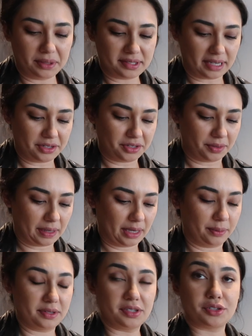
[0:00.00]
will say too,
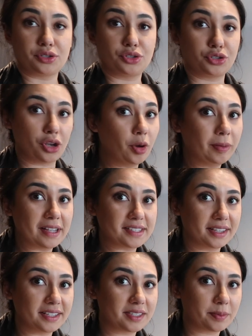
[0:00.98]
I was so
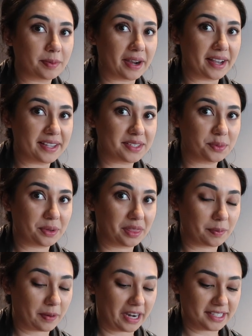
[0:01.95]
pleasantly surprised with
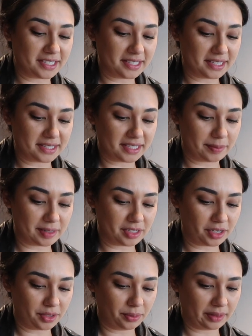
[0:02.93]
the prices at CB2.